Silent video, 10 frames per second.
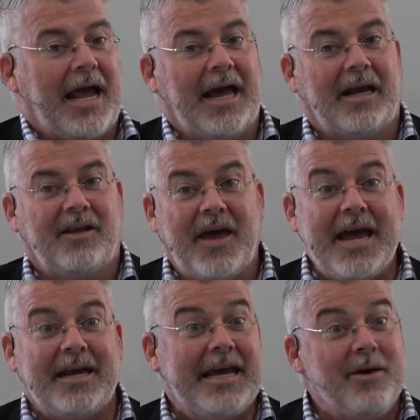And
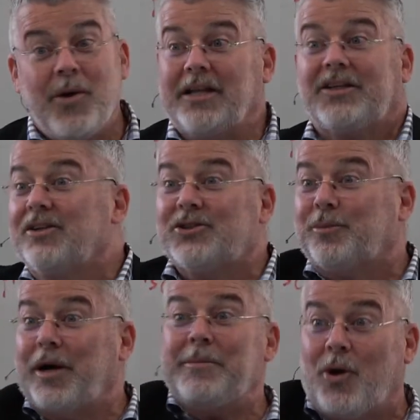then he went to the
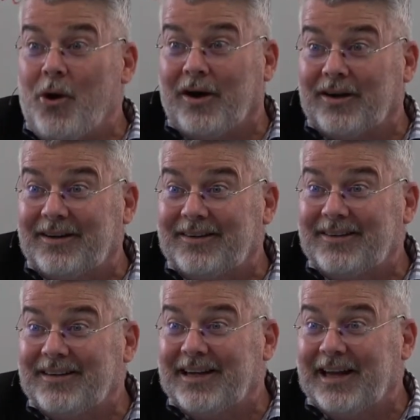Supreme Court.
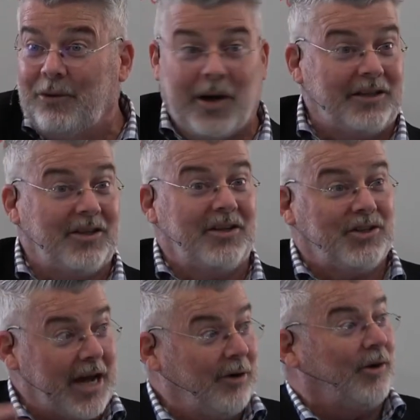He went to the
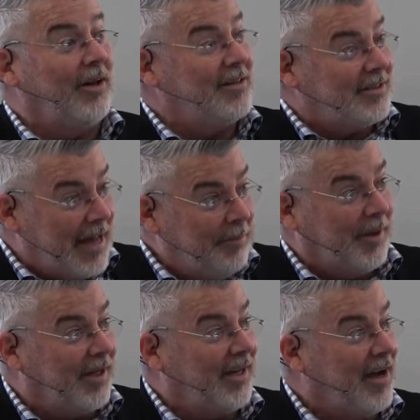General
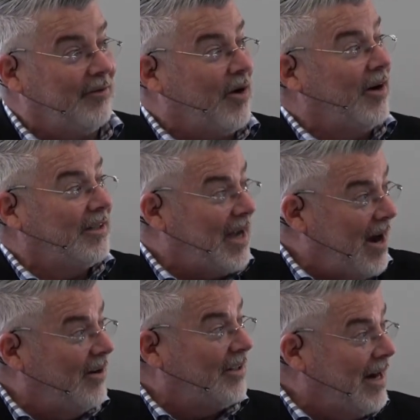Assembly of our
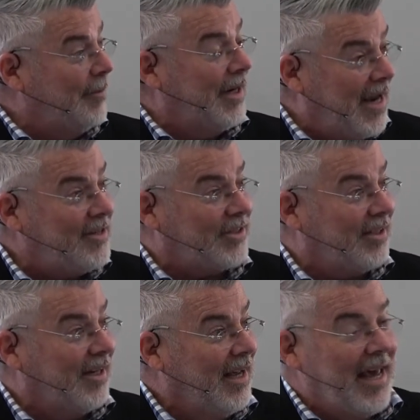entire
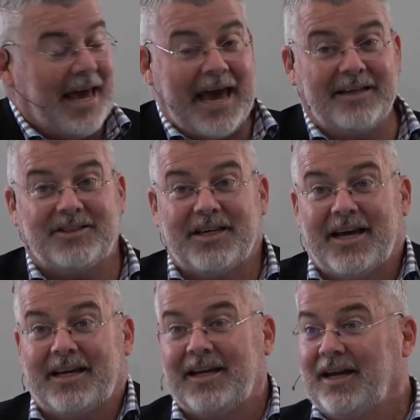denomination and
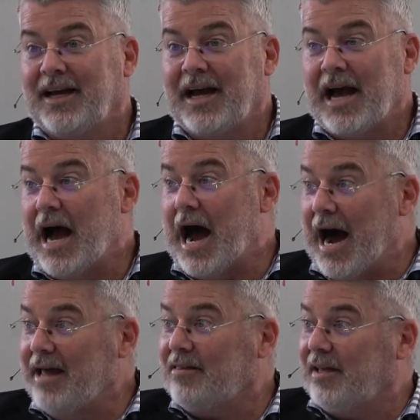said,
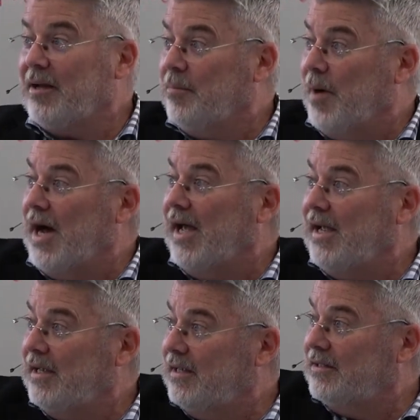"I think
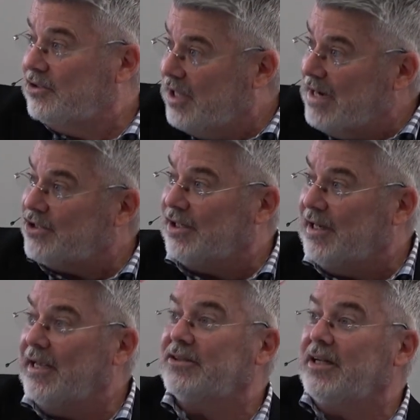my
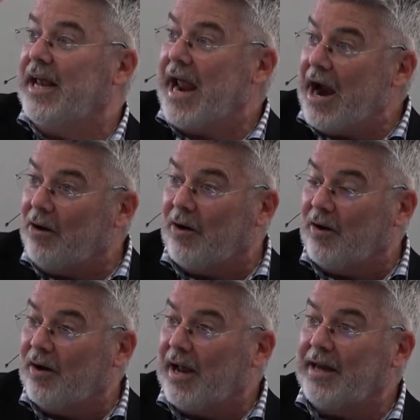session is an
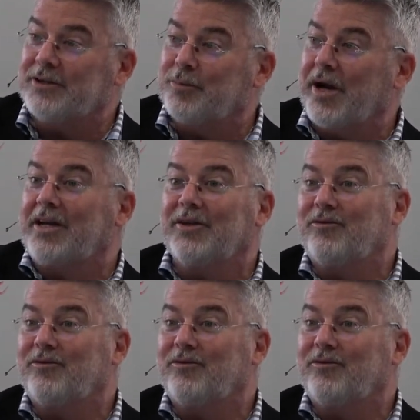error and is breaking